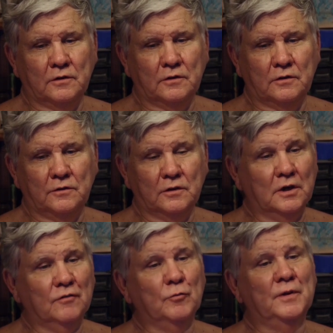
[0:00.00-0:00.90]
in the
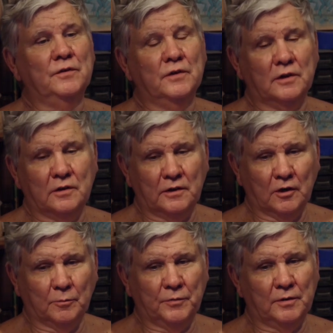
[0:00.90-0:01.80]
government that can
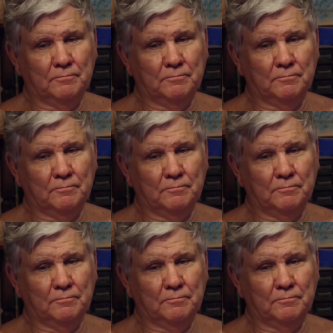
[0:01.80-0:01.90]
help.